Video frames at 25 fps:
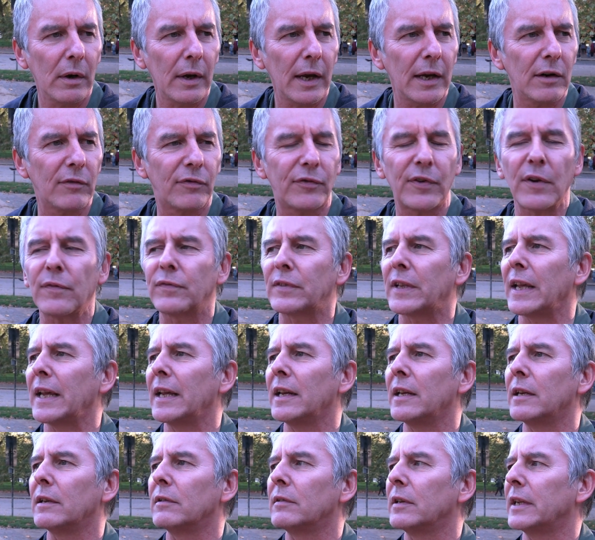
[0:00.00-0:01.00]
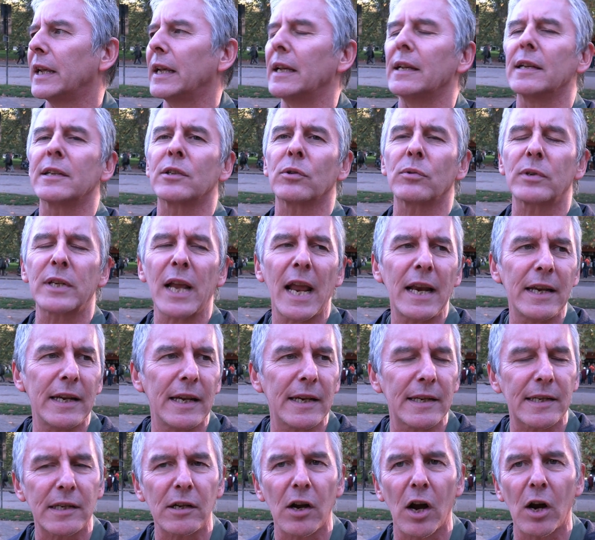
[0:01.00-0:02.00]
In 15 years or 10
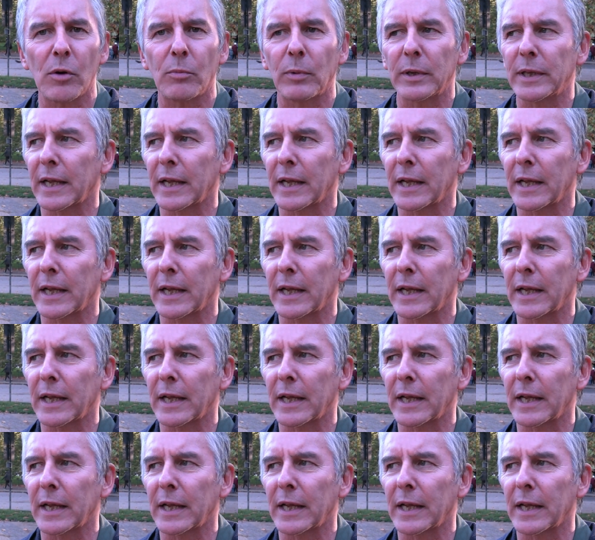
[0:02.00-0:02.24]
years' time,